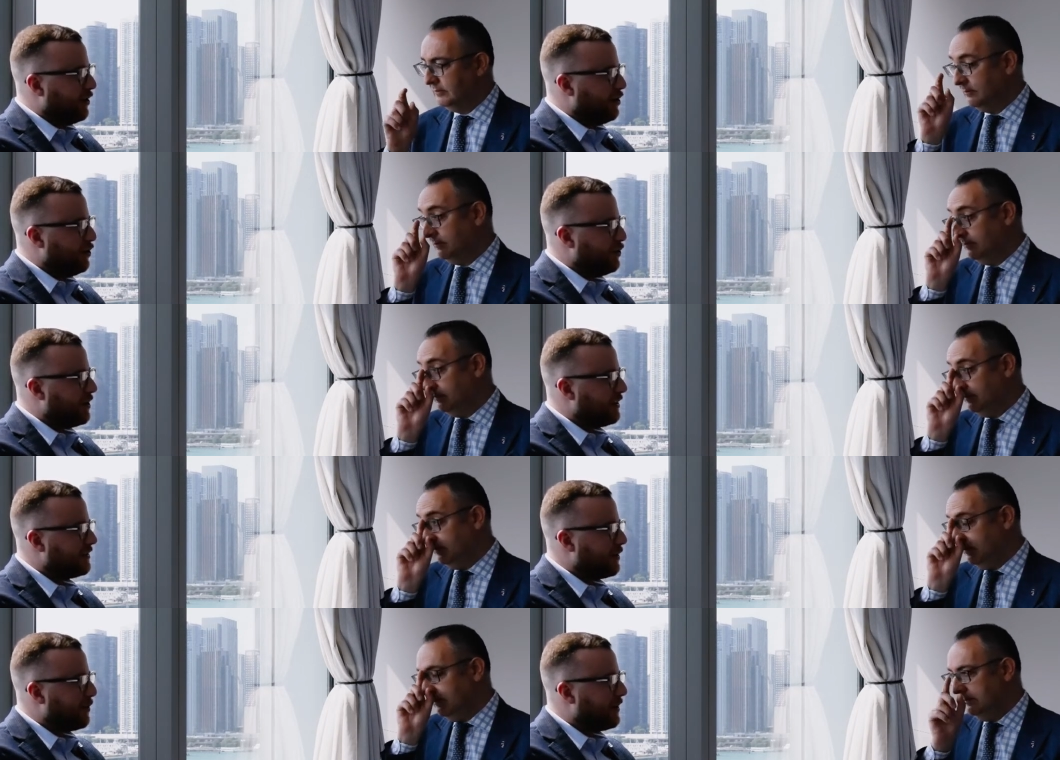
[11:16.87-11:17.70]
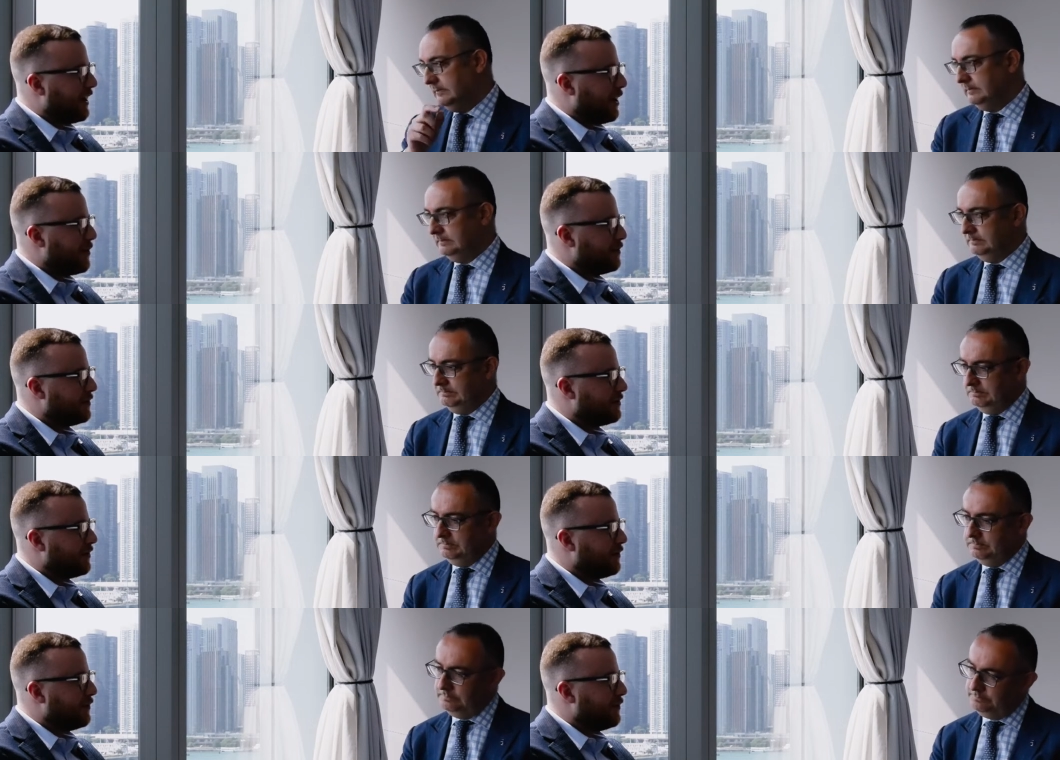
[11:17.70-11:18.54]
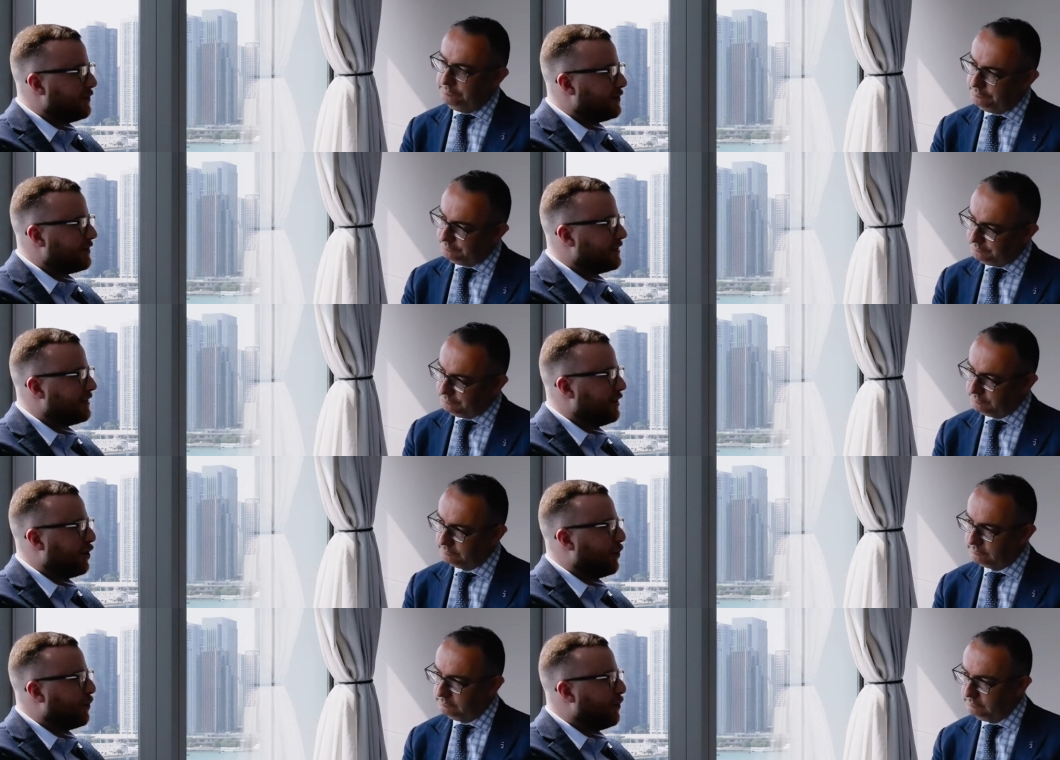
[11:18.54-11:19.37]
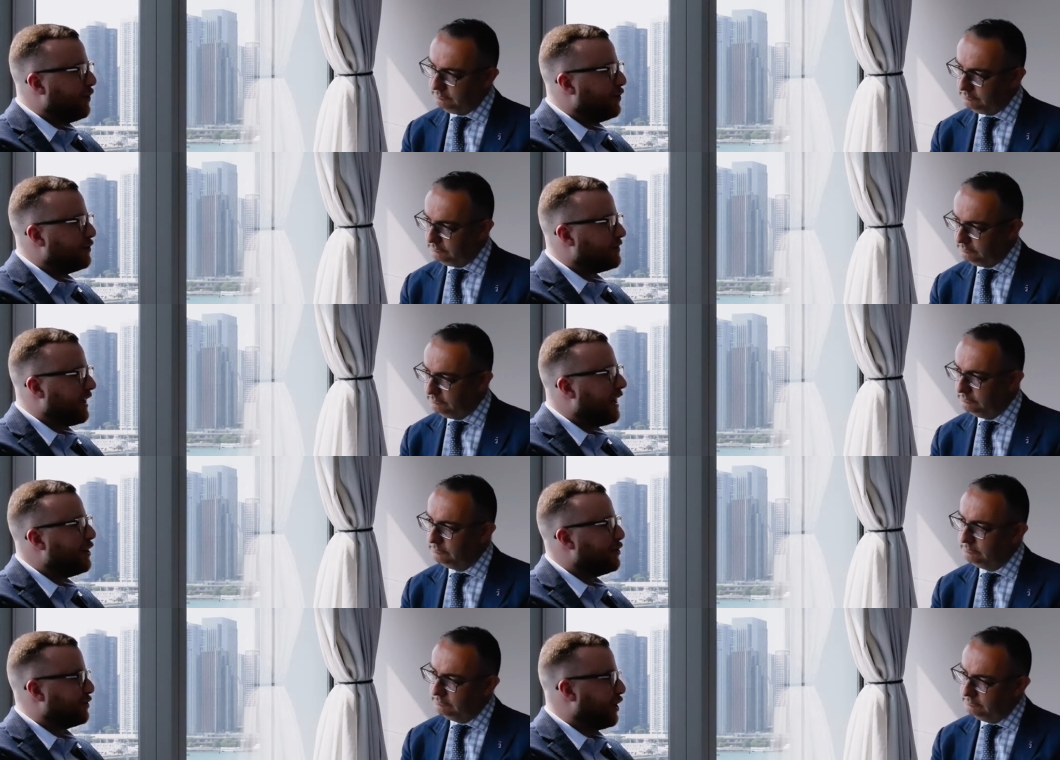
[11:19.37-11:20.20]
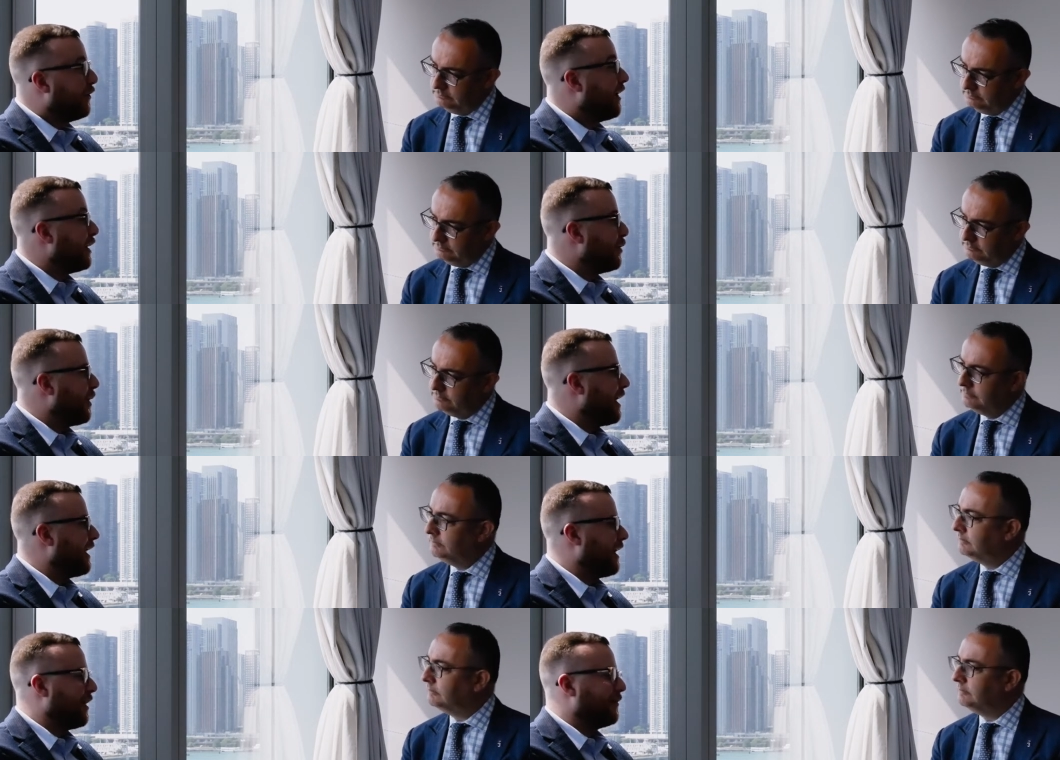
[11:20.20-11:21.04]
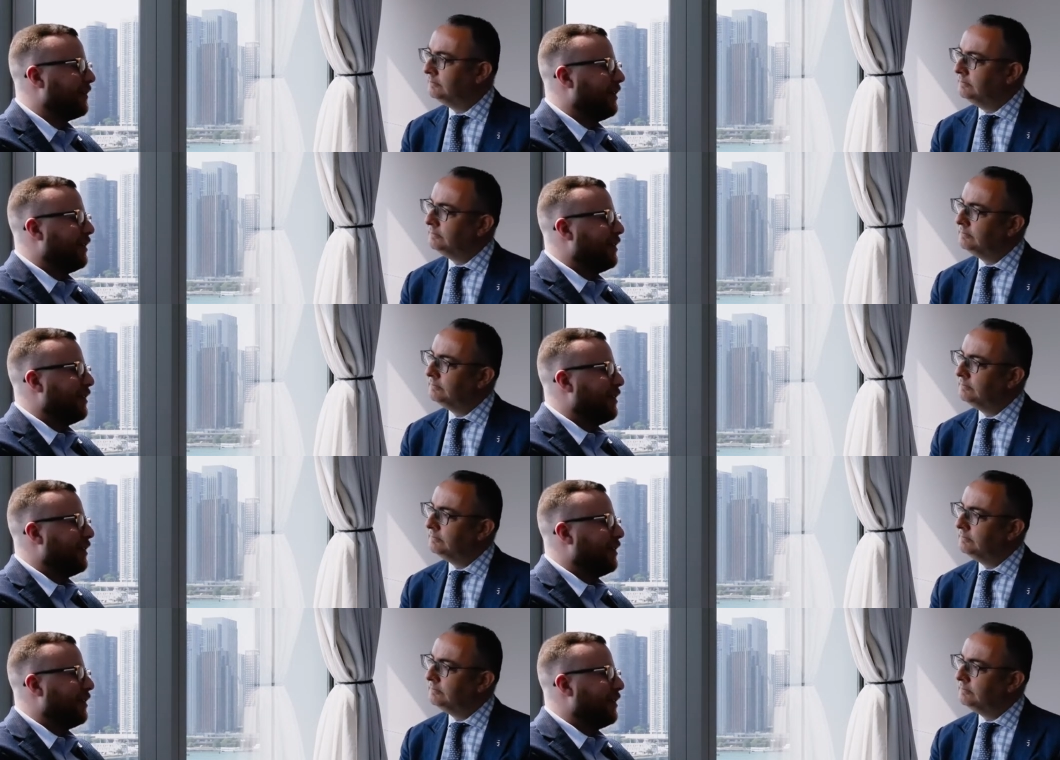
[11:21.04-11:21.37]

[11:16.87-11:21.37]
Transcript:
Speaker 1: you can sometimes, you know, say to yourself, I know I have.